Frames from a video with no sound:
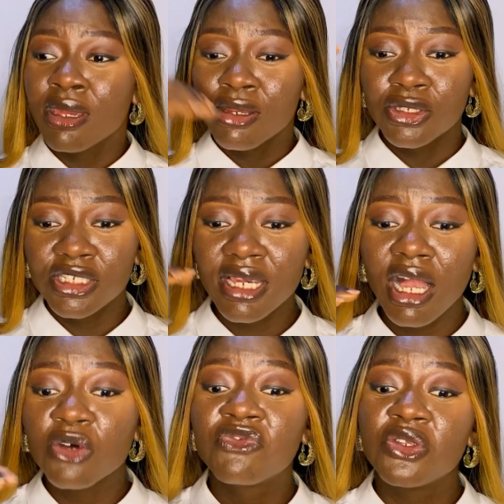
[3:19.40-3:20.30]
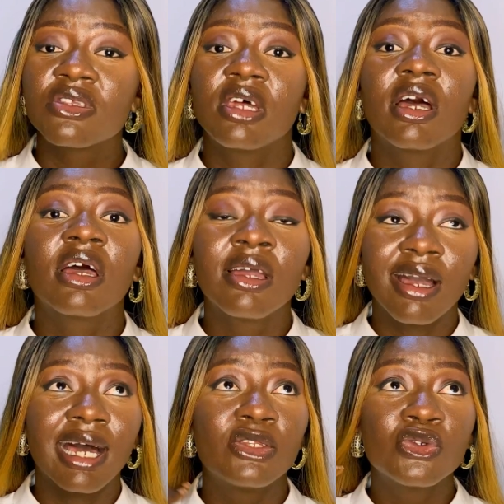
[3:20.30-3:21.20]
check out videos that are
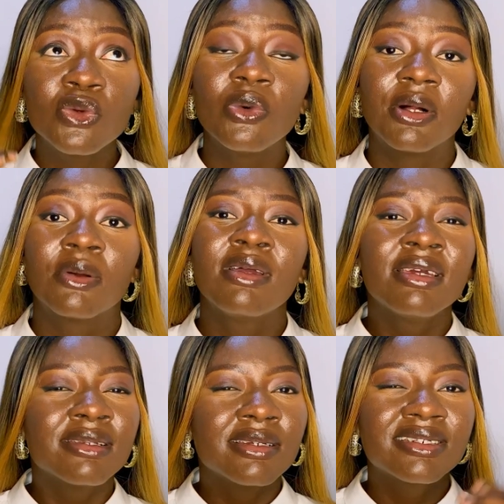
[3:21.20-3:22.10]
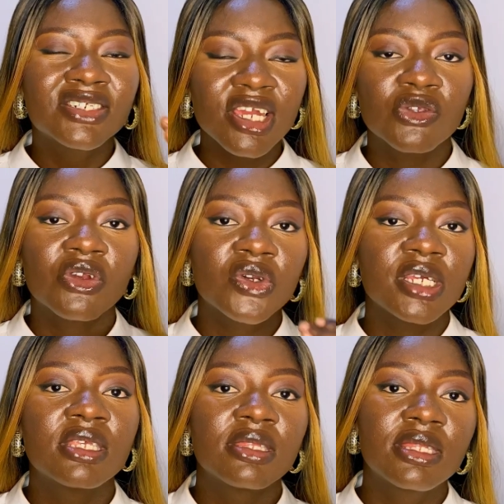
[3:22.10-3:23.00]
doing well, try to create
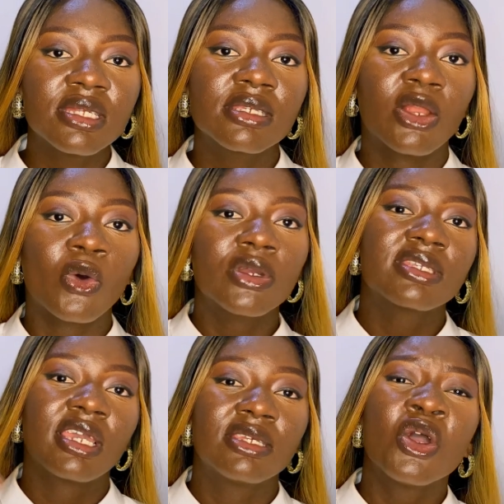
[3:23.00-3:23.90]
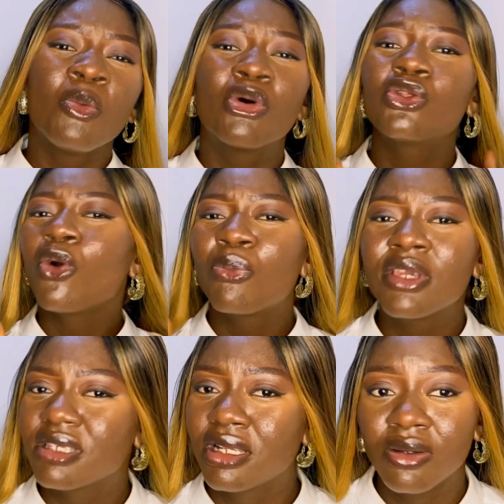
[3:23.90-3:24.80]
things alongside it, but don't copy
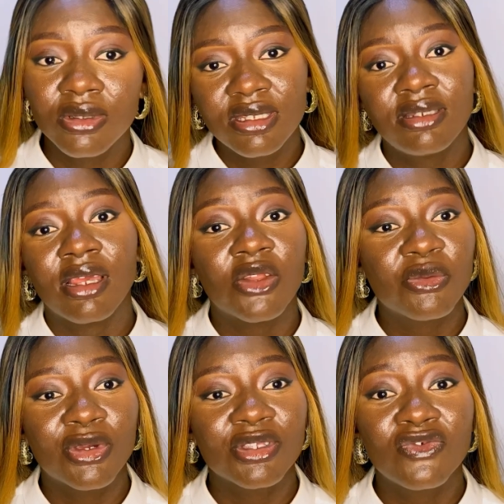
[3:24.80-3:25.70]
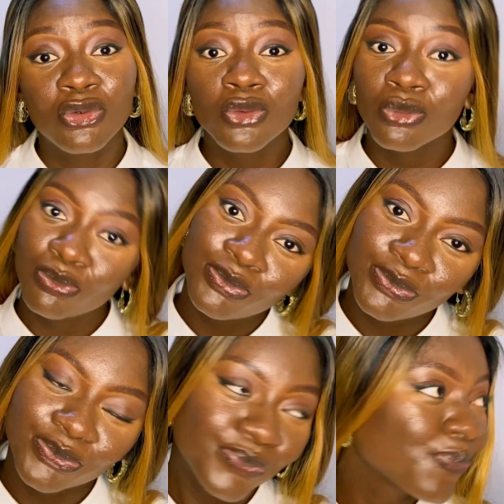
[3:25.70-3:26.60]
exactly what they are doing, because if you do,
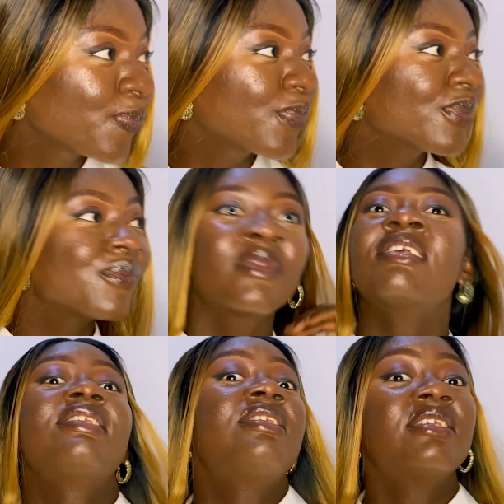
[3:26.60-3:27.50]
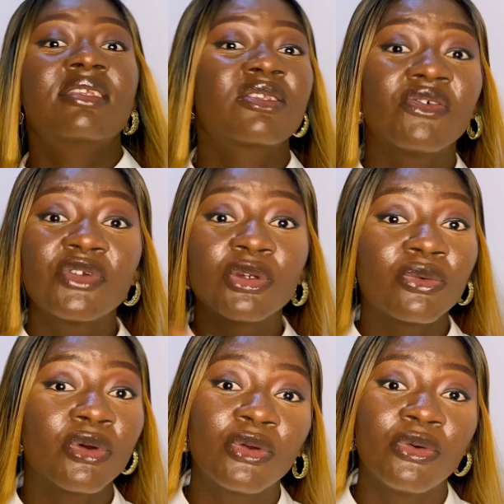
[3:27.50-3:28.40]
sis, your video will
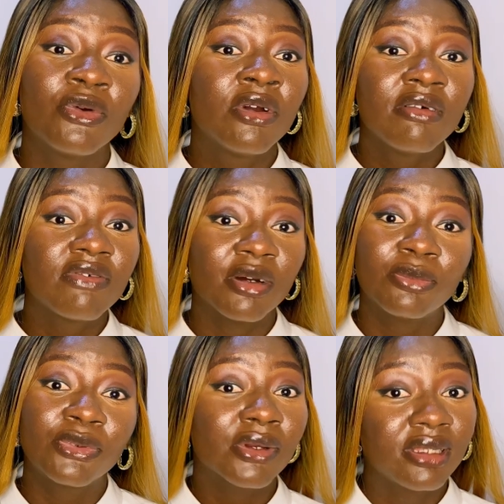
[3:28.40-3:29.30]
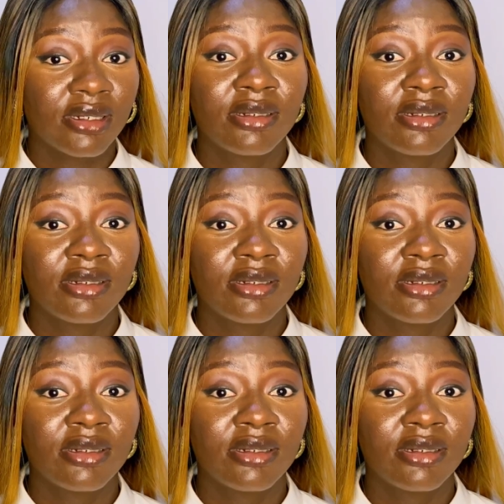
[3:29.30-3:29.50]
not go far. Brother,